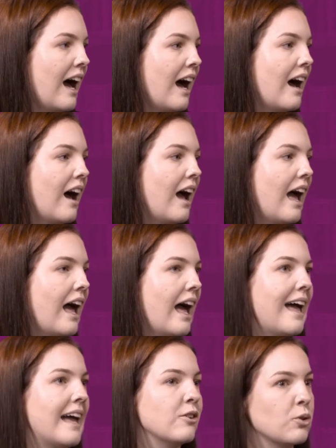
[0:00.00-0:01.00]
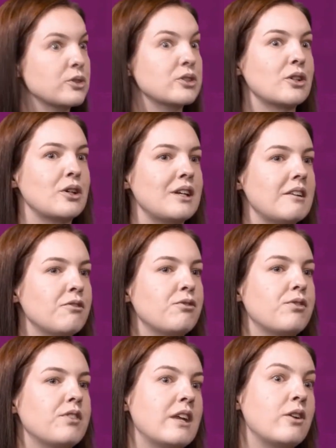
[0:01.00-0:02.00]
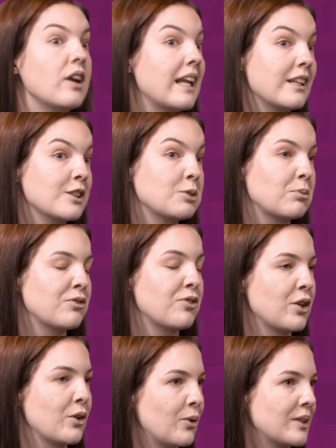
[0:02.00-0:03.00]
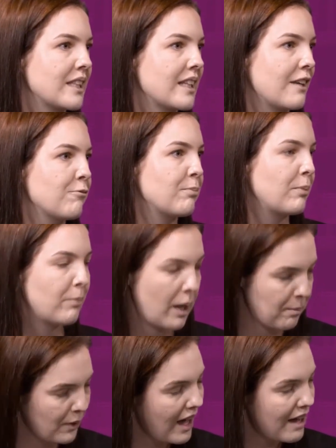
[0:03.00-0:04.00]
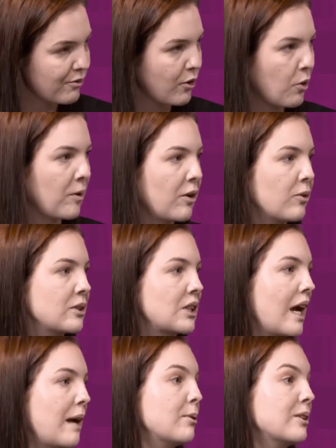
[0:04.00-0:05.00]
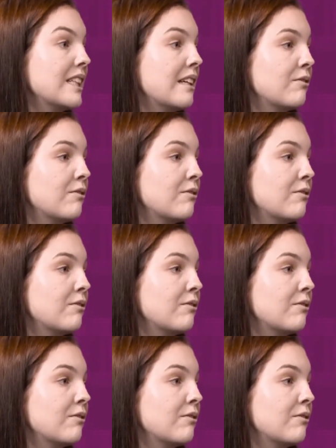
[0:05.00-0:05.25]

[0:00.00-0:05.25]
and also if they're not eligible for the course that they've applied for, we're also able to